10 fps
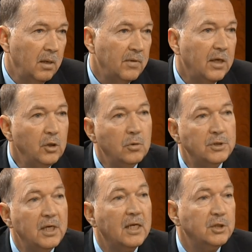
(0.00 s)
than
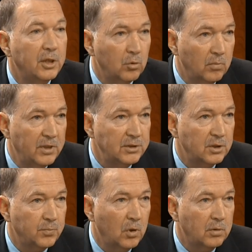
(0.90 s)
using a general
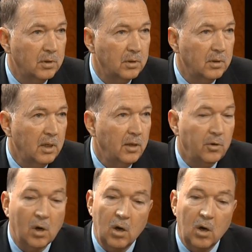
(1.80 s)
business broker. You're